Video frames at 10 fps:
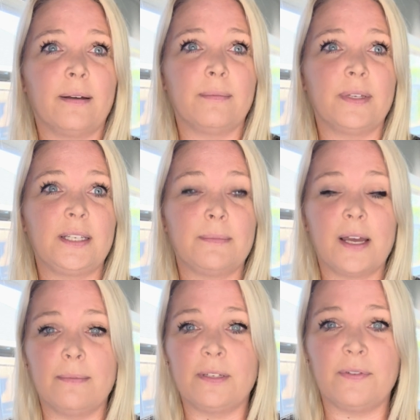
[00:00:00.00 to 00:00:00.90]

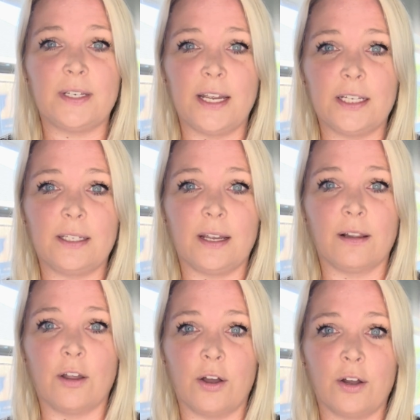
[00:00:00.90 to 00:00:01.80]
Sometimes if it takes
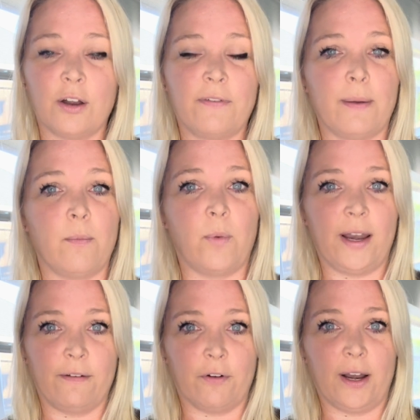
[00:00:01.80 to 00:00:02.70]
longer, if I'm
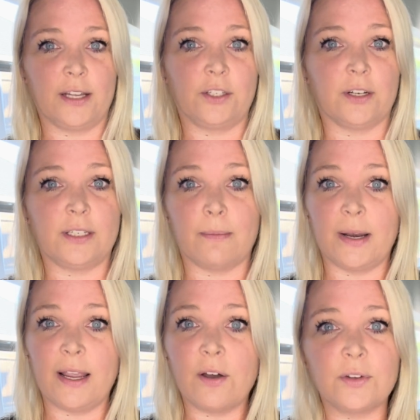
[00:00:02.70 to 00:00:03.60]
waiting for an answer on
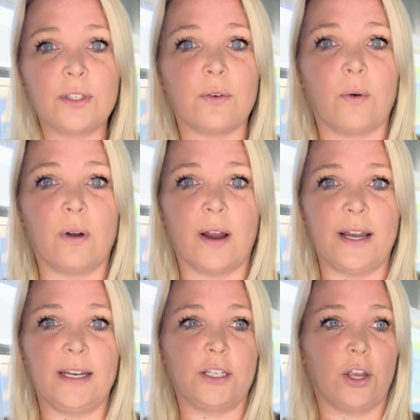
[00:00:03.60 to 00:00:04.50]
somebody else or I
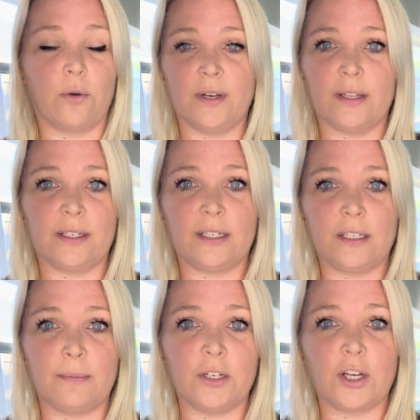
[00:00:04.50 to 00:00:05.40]
need to go into the
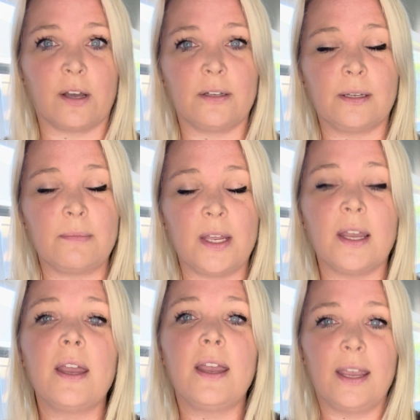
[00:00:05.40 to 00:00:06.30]
system and check on
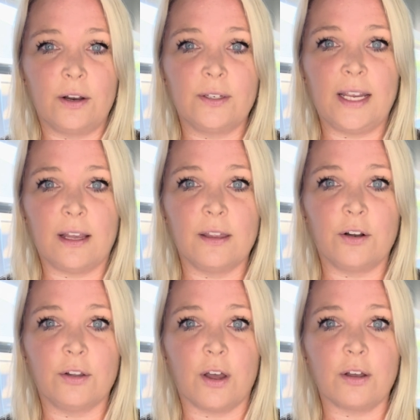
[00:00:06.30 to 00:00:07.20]
something, it'll take a
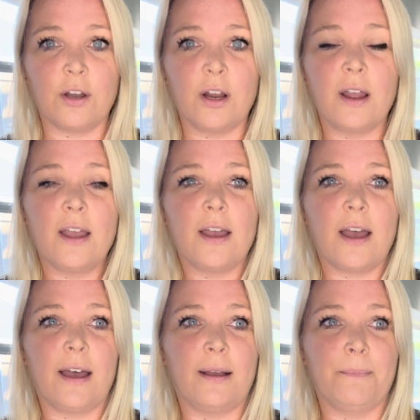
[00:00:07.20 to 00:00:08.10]
little longer.
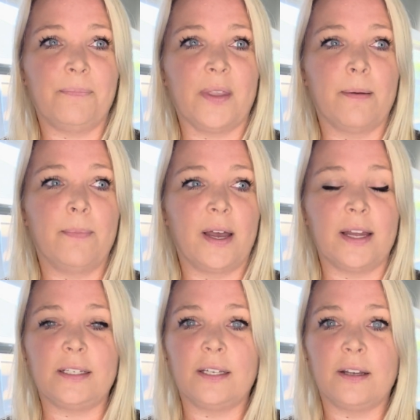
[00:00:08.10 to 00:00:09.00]

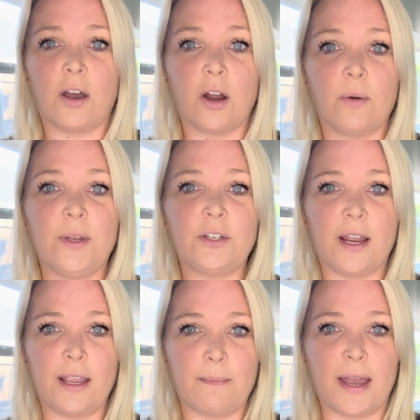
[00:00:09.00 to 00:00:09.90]
But we try
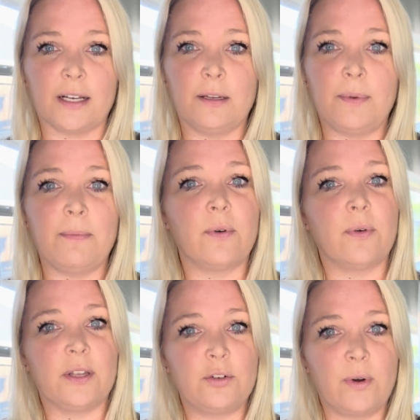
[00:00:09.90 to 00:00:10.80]
and get back to people
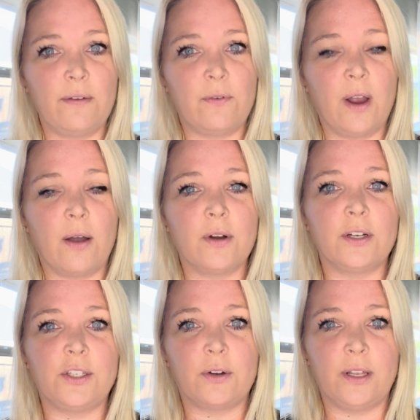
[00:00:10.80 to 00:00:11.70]
within 24
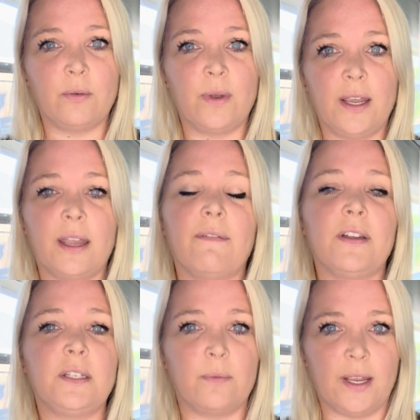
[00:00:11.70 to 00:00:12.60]
hours during the week if
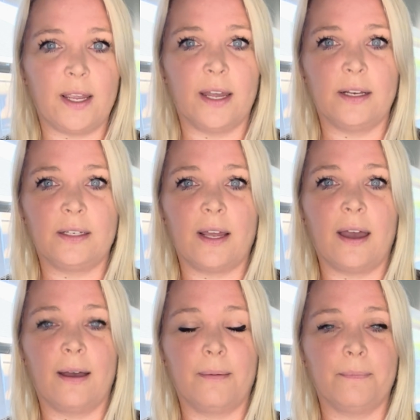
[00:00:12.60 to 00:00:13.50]
it's a weekend
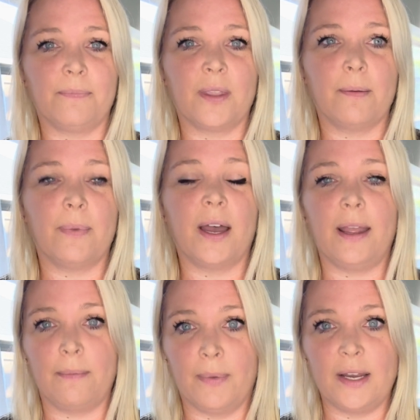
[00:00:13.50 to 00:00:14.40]

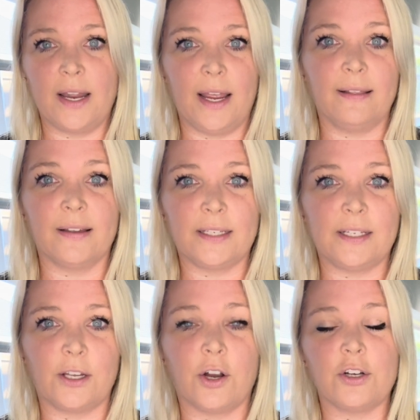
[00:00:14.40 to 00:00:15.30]
by Monday, unless
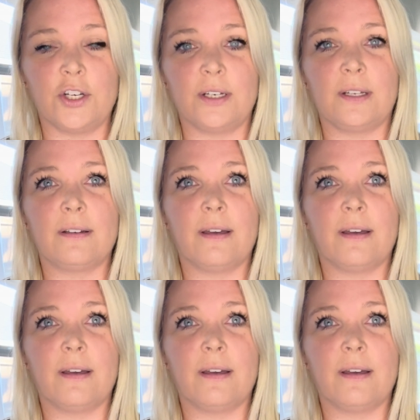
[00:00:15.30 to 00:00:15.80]
it's an urgent